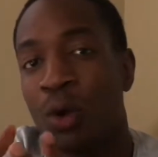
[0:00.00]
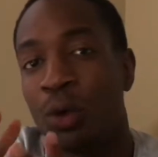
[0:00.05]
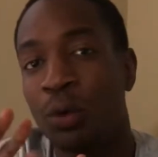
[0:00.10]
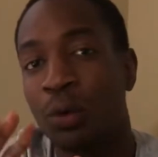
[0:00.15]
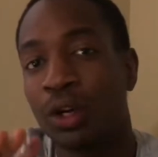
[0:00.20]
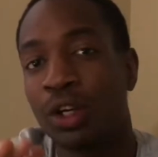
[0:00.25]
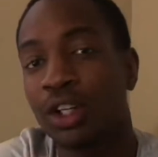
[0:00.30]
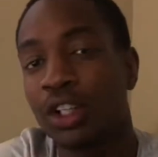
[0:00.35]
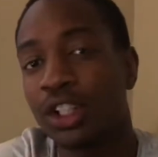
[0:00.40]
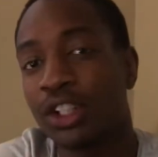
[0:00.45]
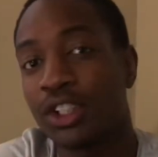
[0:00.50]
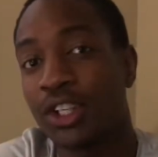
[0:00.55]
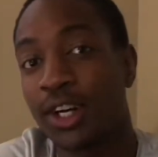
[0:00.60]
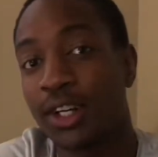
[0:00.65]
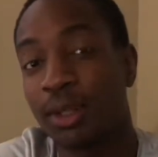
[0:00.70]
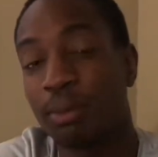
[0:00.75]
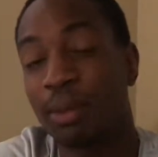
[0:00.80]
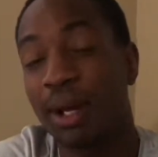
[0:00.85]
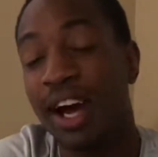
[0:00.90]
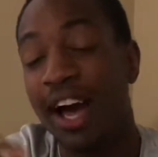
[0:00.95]
we're going to
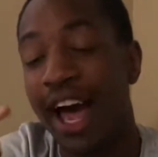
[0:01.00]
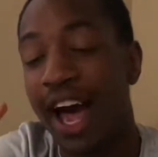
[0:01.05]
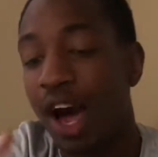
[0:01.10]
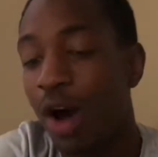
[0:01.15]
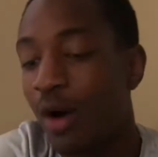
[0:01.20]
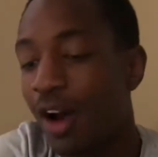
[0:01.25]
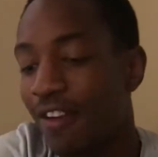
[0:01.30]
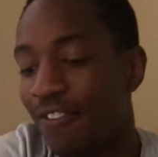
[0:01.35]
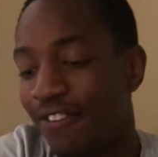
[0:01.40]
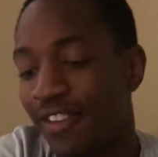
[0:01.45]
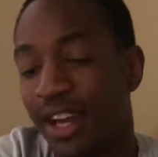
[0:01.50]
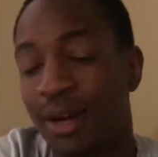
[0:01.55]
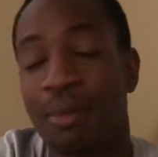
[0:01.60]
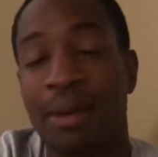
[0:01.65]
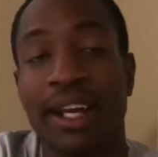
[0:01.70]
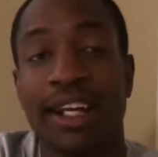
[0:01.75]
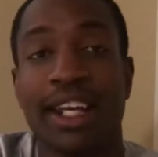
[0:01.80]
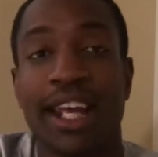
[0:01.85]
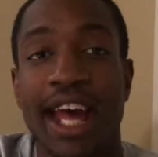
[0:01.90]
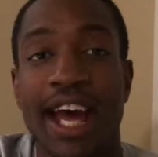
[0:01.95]
talk about how I found
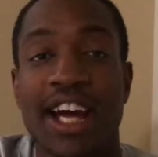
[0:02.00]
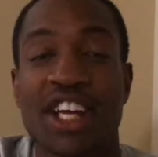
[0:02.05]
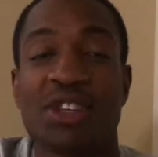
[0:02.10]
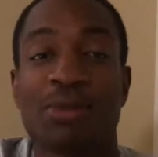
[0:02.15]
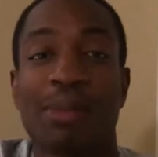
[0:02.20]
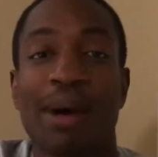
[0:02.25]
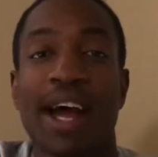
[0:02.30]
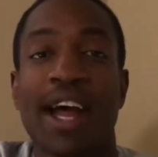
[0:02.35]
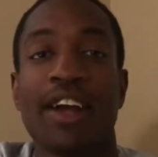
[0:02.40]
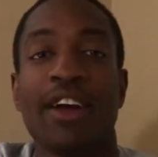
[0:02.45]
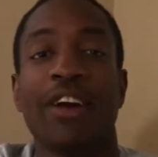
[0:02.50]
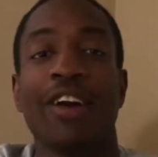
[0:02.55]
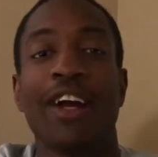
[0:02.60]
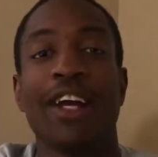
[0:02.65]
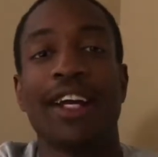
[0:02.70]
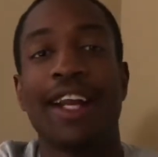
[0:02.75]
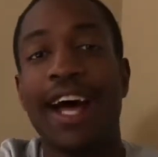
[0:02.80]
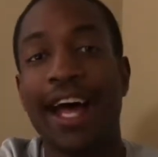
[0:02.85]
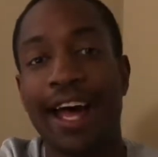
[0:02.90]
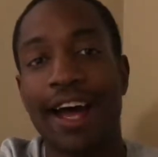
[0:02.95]
my cash buyer
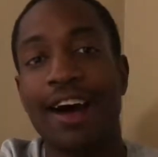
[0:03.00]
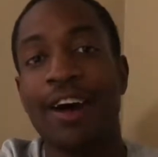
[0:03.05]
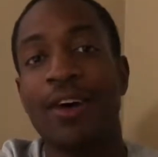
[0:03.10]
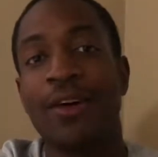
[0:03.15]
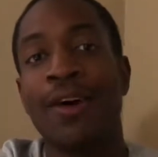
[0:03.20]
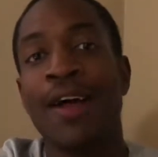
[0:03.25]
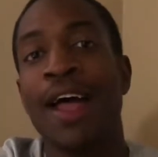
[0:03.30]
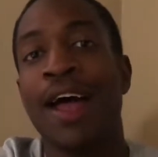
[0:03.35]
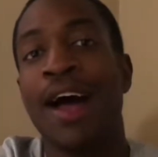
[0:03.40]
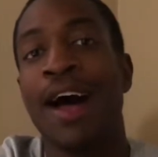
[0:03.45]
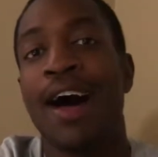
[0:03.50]
and how